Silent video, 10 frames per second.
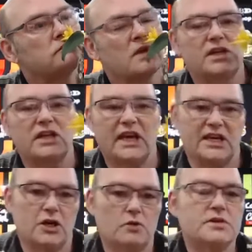And you get your
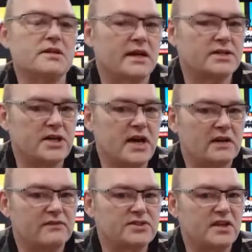nose in that jar and
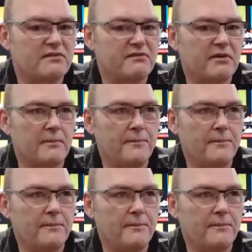have a sniff.